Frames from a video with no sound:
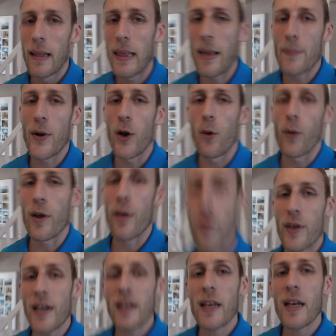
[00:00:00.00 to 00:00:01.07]
Let me know what you
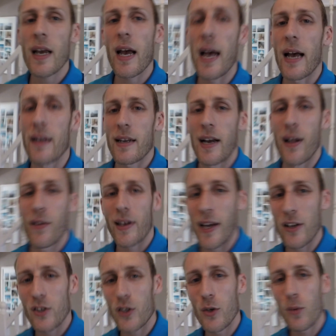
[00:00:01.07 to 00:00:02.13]
think, and I'll
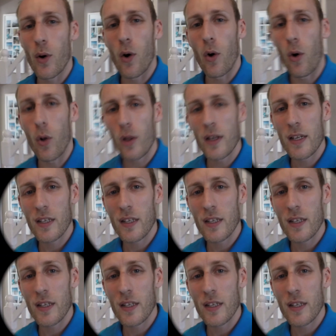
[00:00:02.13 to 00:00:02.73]
catch you all